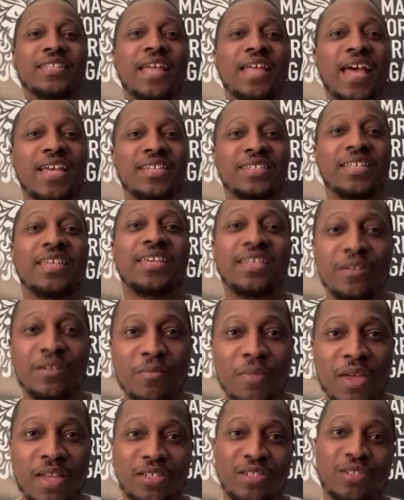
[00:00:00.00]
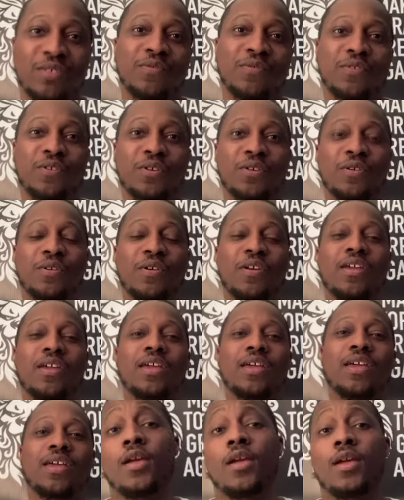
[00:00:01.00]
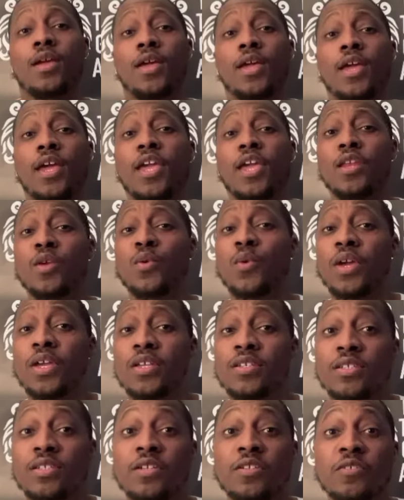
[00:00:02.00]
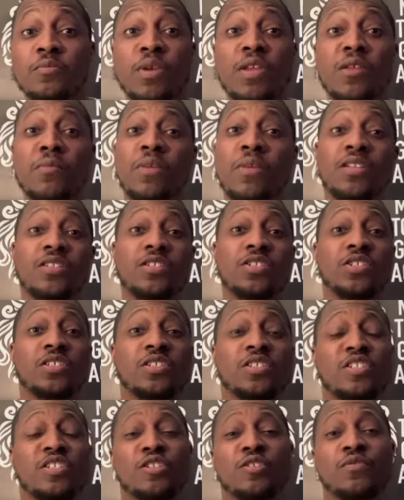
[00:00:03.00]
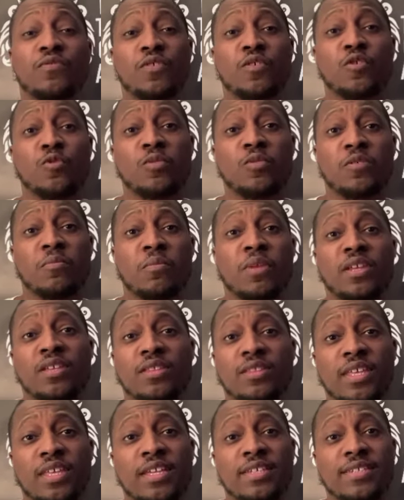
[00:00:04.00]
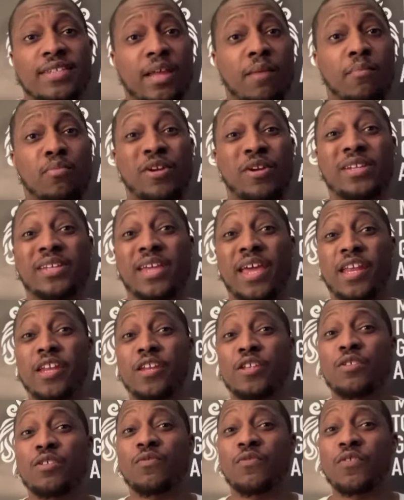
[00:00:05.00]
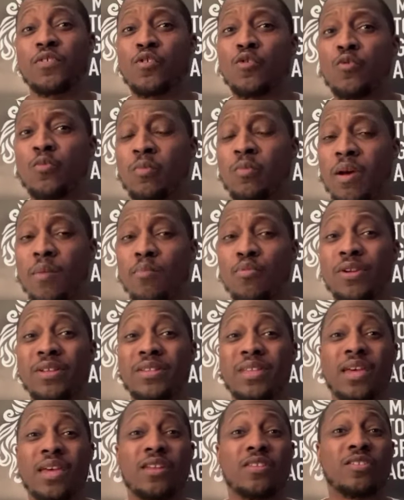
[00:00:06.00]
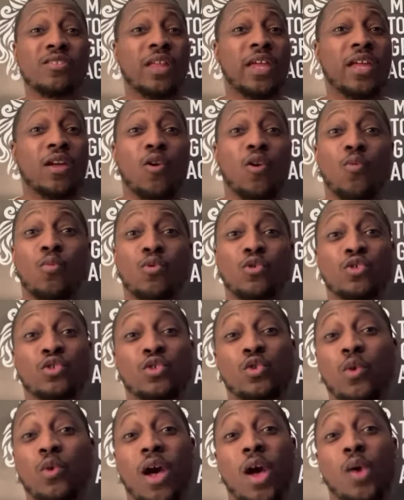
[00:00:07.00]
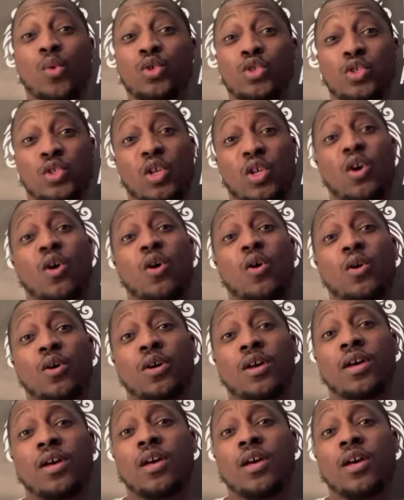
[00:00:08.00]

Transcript: That's the hidden message for you. Anyways, there's many messages in this film. There are many things that I break down in this film. My breakdown is like almost two hours long.